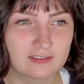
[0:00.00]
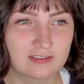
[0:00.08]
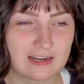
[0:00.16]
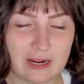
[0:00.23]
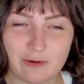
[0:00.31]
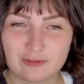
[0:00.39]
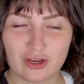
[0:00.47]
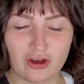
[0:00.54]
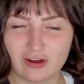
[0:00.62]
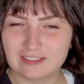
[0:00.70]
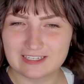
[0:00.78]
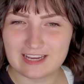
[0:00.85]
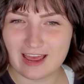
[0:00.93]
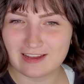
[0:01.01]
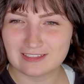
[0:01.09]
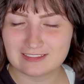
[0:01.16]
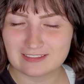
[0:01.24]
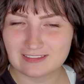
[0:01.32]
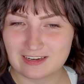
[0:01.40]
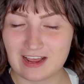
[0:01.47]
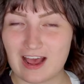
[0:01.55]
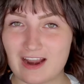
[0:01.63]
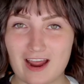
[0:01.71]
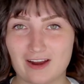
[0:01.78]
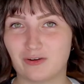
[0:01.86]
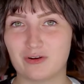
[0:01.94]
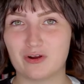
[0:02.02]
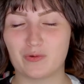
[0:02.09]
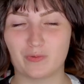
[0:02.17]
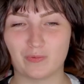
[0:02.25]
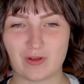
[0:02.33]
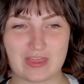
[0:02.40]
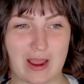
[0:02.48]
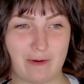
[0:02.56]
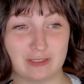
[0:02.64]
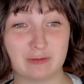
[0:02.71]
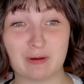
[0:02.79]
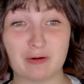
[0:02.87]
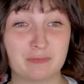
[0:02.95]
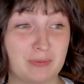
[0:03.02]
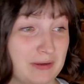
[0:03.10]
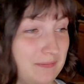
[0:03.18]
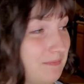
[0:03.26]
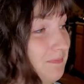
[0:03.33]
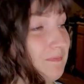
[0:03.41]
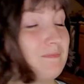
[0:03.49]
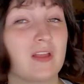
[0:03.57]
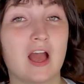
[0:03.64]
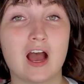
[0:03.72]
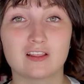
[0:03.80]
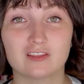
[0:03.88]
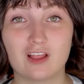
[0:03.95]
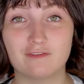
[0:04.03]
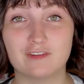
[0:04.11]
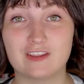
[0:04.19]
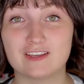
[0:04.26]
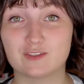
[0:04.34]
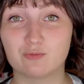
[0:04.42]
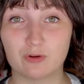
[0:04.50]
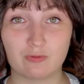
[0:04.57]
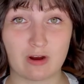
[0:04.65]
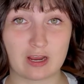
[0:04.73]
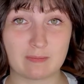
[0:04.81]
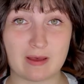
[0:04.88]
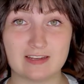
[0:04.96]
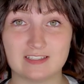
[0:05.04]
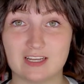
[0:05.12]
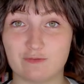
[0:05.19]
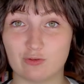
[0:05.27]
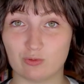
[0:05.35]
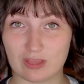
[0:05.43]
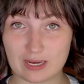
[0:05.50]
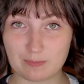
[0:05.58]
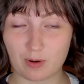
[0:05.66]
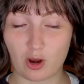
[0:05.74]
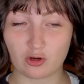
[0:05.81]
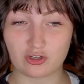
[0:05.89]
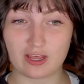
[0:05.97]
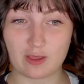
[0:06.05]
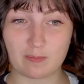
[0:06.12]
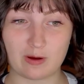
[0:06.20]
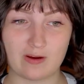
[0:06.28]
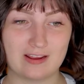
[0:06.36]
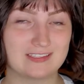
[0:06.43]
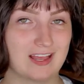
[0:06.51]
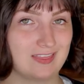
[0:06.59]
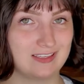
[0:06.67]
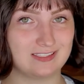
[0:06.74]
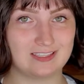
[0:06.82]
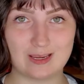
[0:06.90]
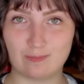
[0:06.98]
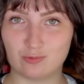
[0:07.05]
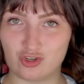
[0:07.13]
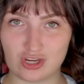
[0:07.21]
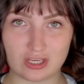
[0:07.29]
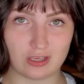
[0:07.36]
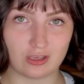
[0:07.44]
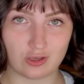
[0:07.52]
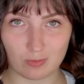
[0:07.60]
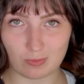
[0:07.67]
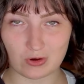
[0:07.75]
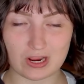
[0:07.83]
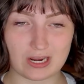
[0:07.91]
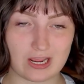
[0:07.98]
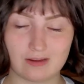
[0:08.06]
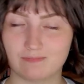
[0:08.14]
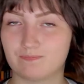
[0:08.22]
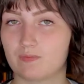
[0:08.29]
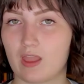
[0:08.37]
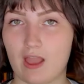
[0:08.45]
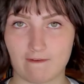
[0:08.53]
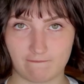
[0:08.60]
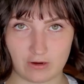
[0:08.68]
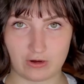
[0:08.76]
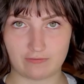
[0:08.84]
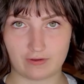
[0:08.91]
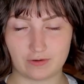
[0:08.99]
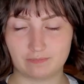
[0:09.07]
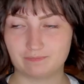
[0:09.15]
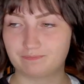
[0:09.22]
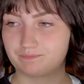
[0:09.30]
And I was hooked again, and I don't know what that was about, but loved this, would recommend if you like Project Hail Mary. It's got the same cheeky humor in it. Very fun.